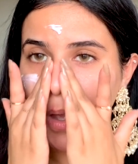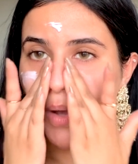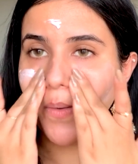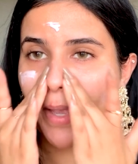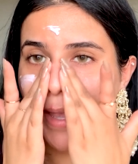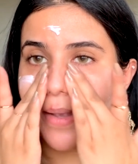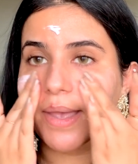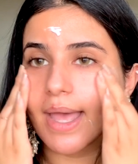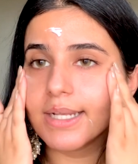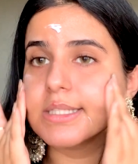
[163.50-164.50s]
Okay,
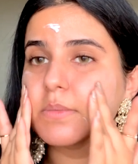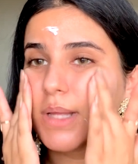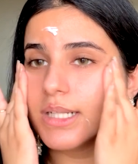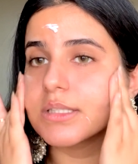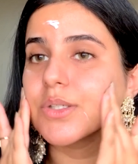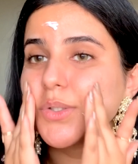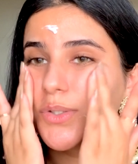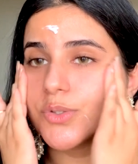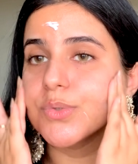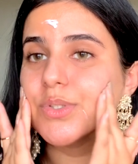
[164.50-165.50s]
and it smells
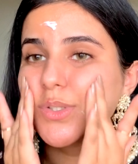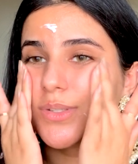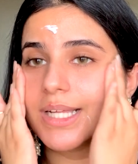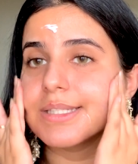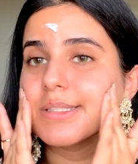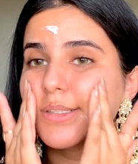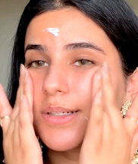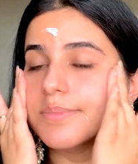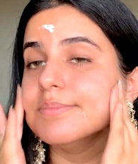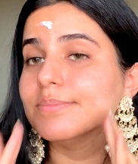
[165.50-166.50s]
good too, so that's
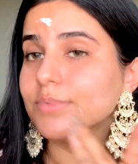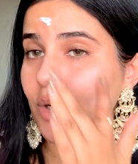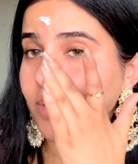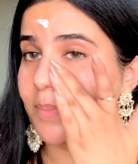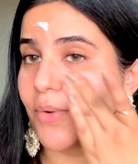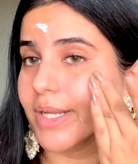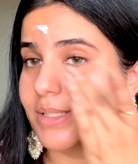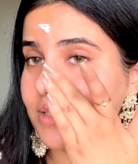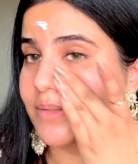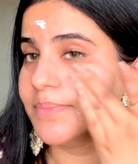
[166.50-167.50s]
a brownie point.